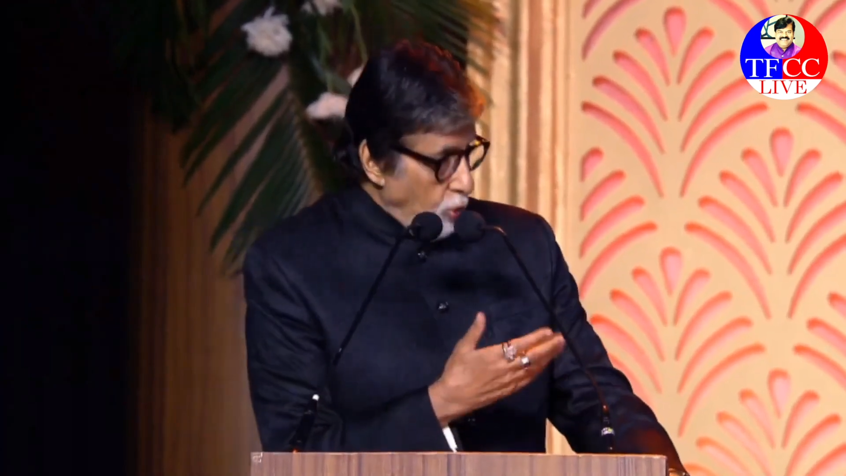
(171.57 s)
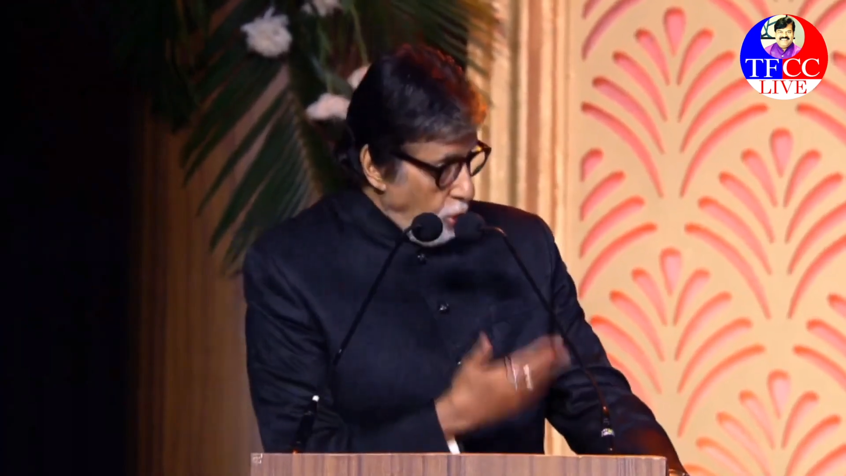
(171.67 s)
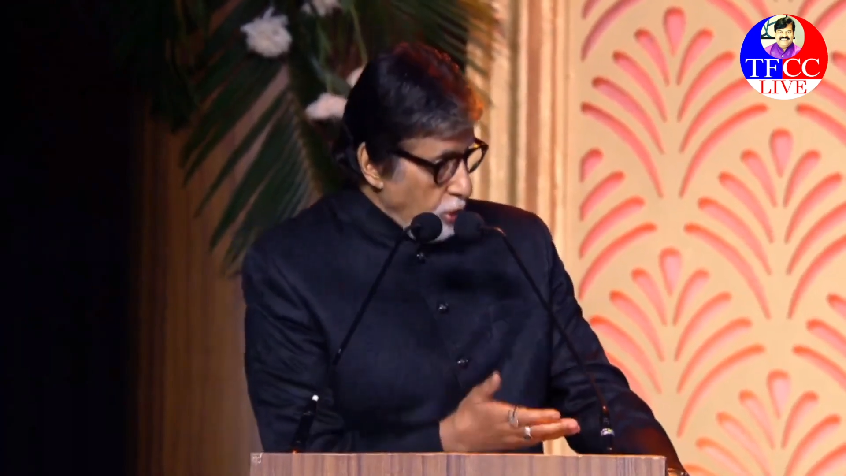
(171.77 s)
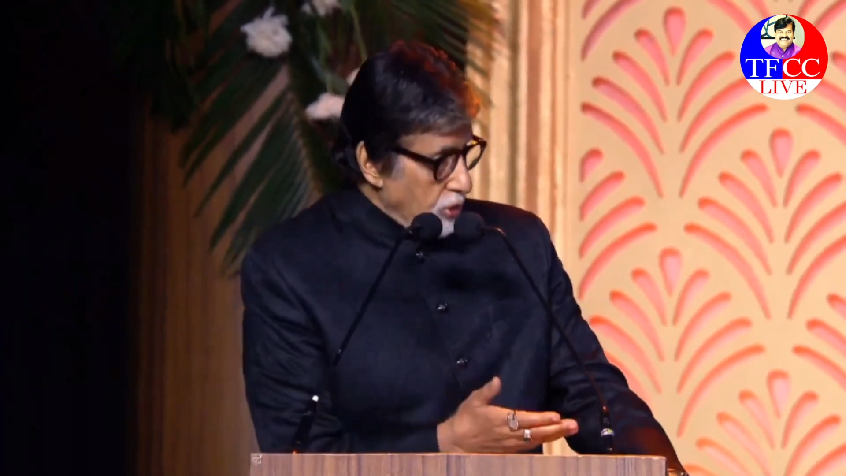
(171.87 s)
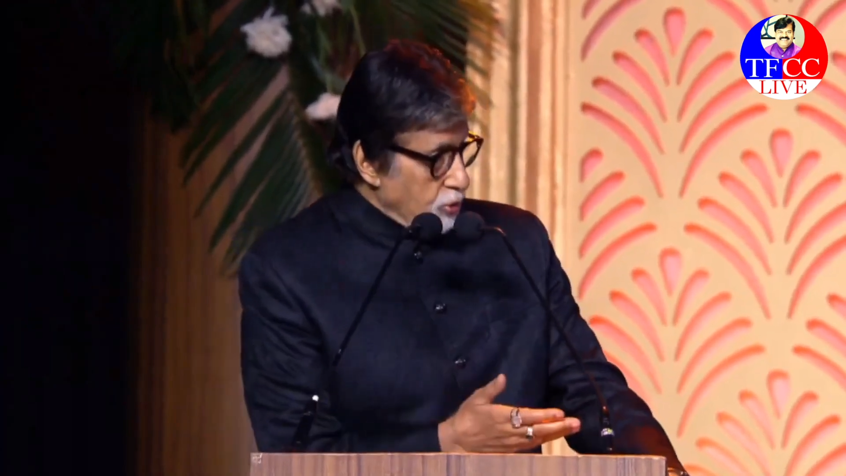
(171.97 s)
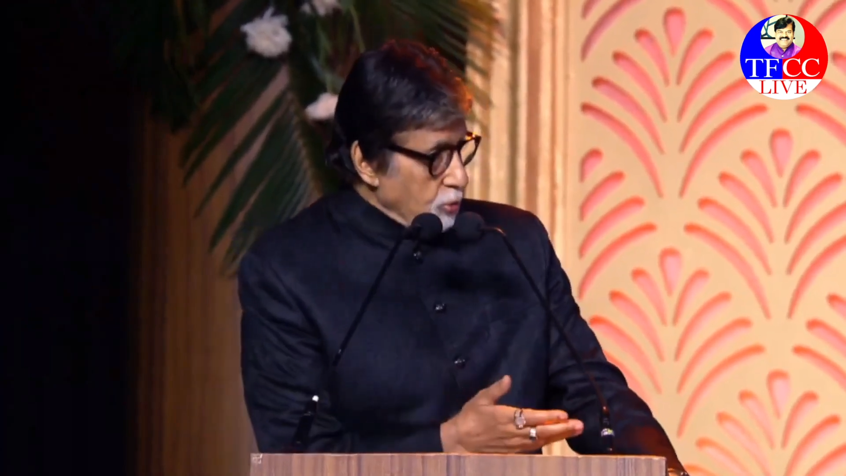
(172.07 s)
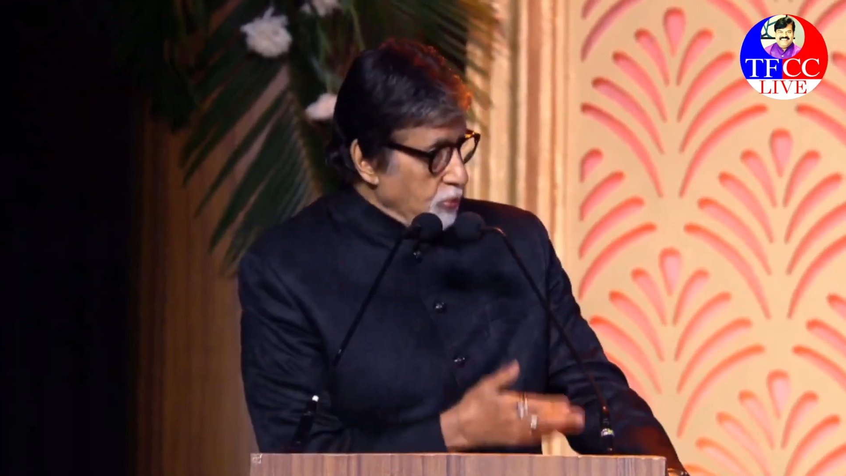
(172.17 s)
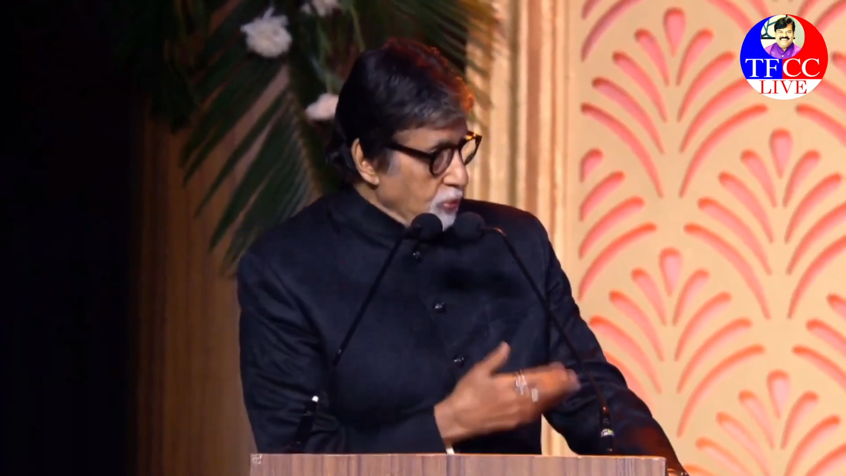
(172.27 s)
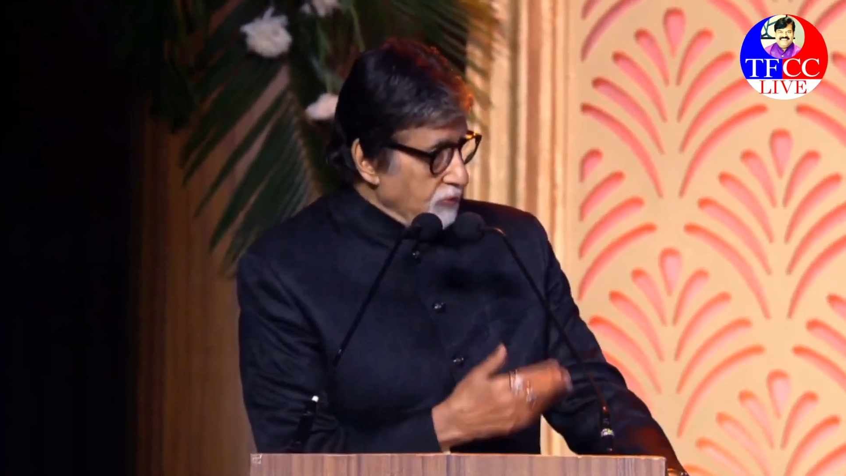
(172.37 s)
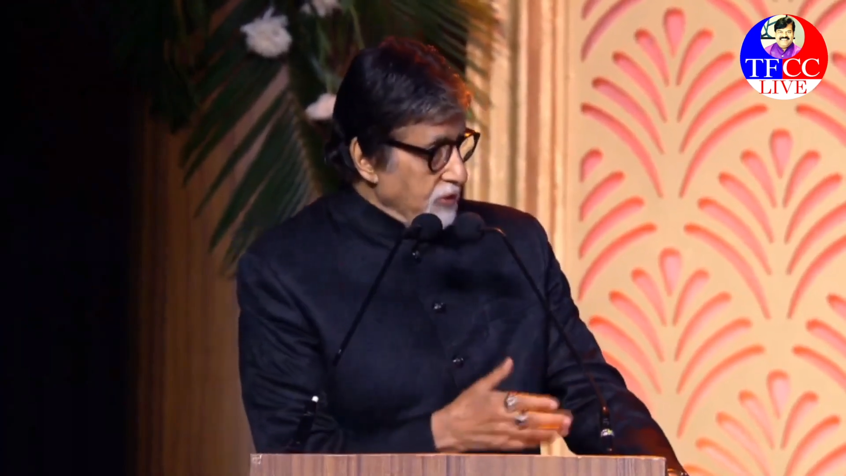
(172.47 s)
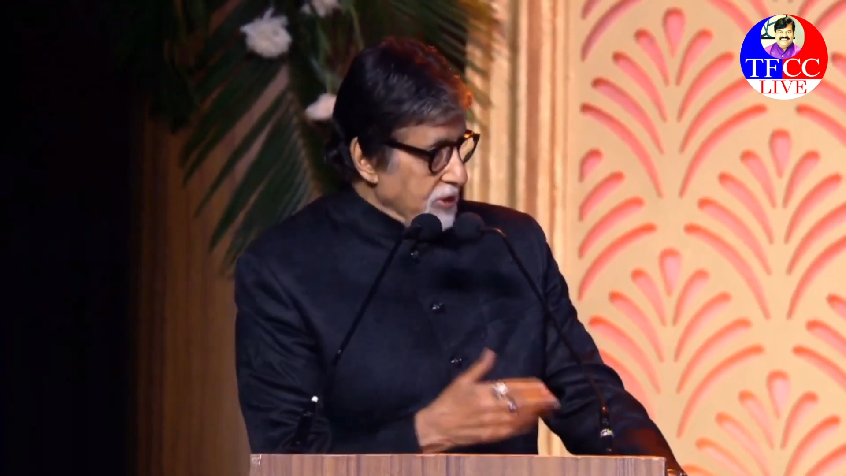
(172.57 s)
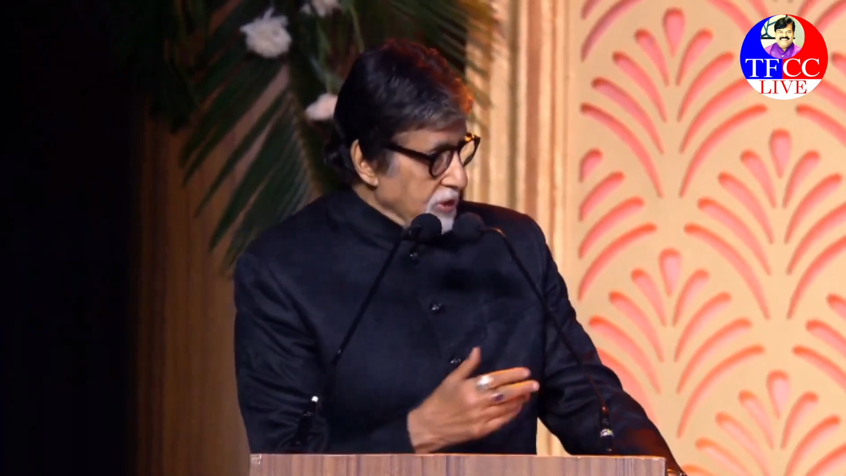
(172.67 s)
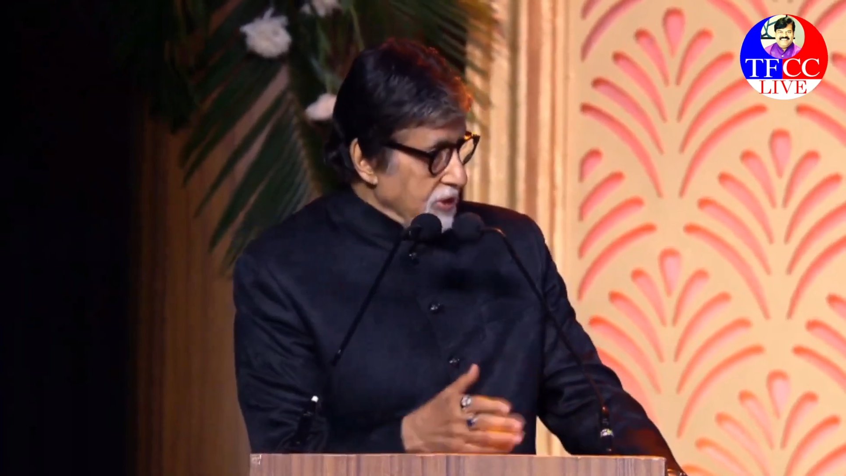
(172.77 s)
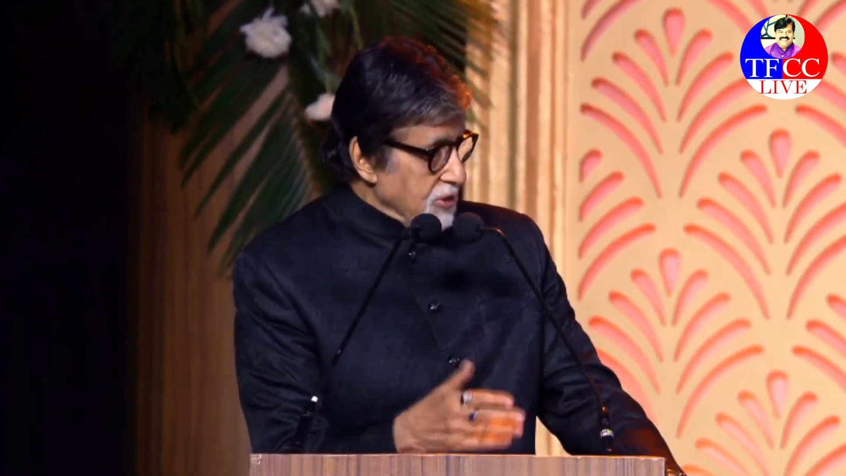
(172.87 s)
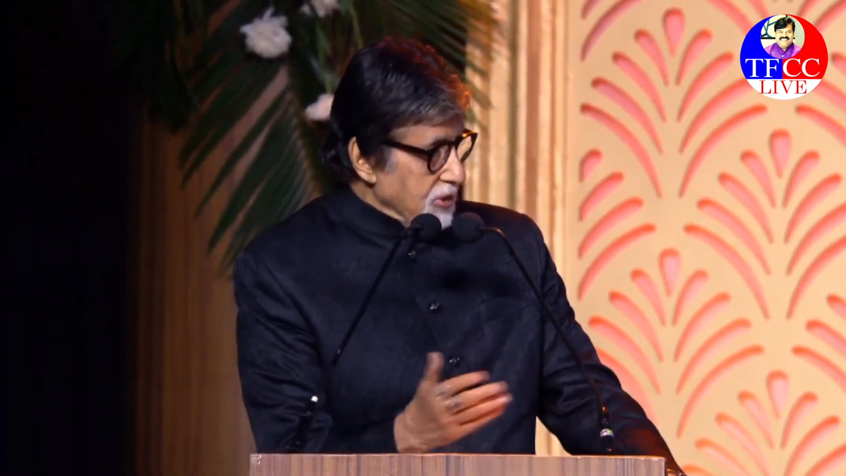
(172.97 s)
court to prove that
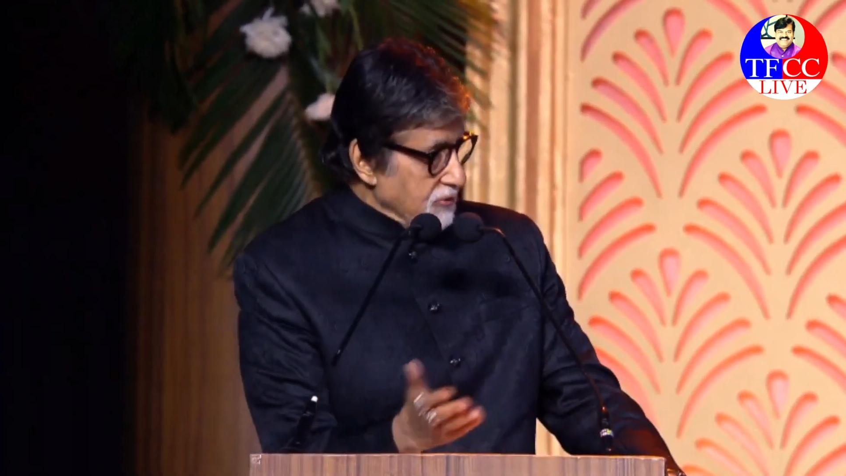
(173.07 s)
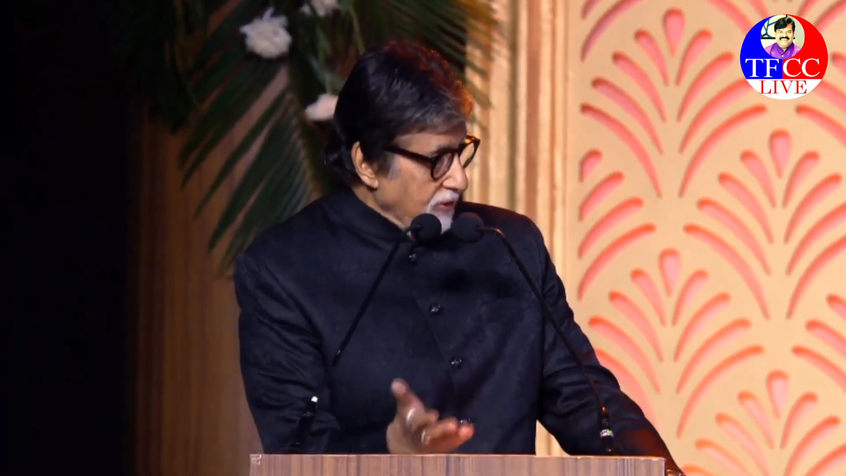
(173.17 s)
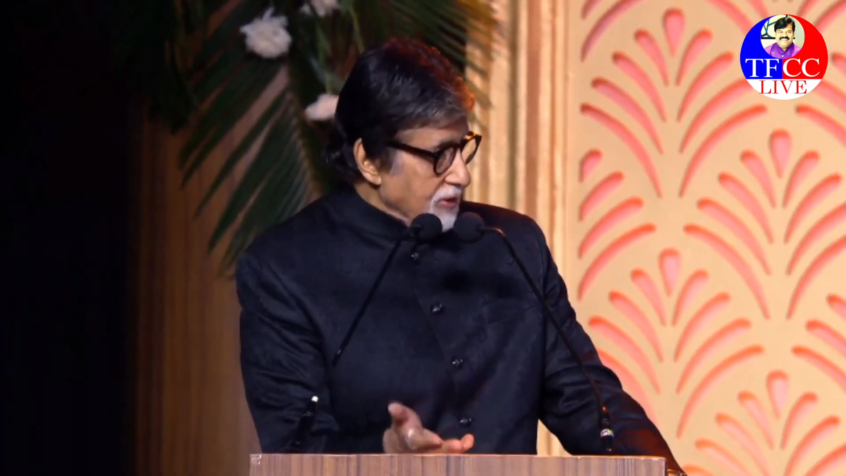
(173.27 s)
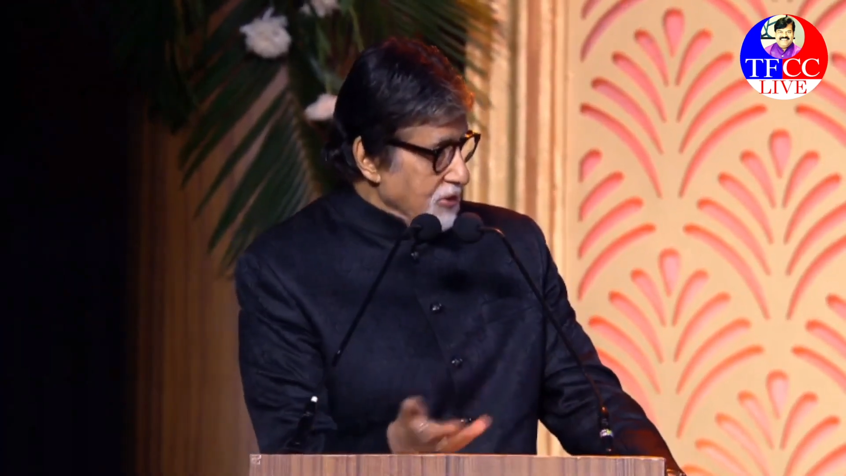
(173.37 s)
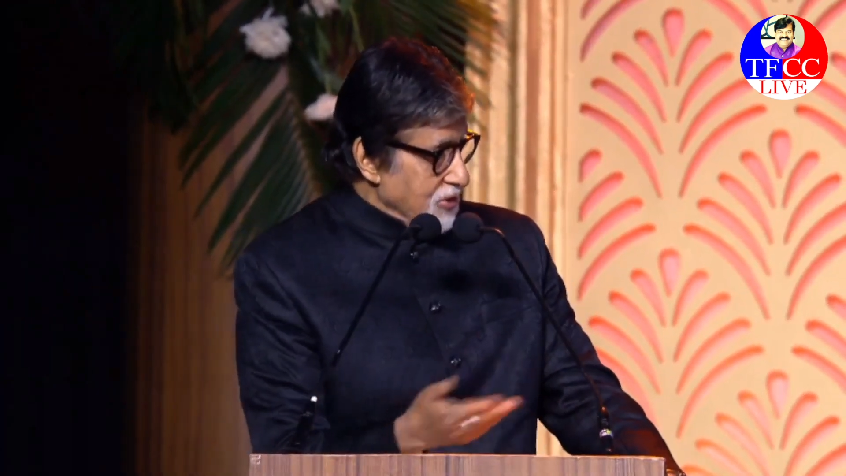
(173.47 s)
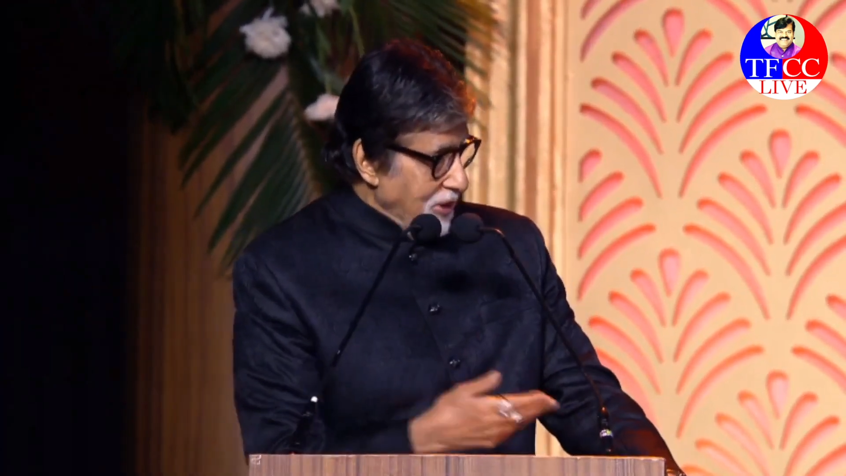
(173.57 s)
he is his father's